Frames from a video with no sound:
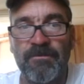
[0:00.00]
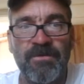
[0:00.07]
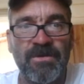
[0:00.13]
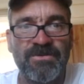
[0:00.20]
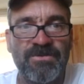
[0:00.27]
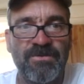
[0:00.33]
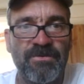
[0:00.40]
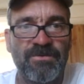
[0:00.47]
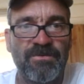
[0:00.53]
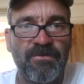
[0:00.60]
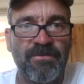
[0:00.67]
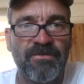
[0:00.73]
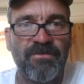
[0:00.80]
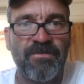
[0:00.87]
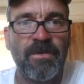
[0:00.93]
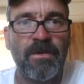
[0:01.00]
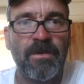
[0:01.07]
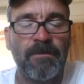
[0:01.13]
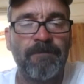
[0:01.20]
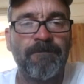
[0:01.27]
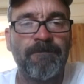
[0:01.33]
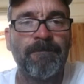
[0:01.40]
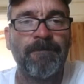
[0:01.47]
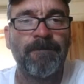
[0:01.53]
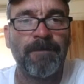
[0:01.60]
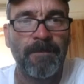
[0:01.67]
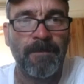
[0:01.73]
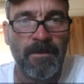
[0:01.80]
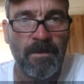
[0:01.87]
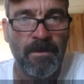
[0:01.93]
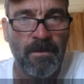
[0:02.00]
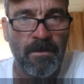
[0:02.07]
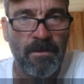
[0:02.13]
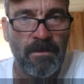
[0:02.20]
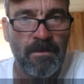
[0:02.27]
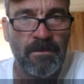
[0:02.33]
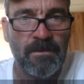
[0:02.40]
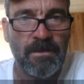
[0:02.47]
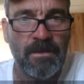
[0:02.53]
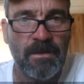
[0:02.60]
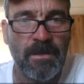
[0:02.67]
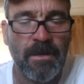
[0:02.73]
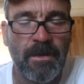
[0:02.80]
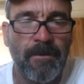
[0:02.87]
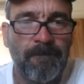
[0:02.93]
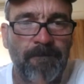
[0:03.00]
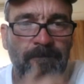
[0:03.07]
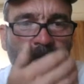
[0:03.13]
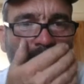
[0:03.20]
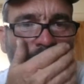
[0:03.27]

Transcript: know if you guys hear this over the fan. The um,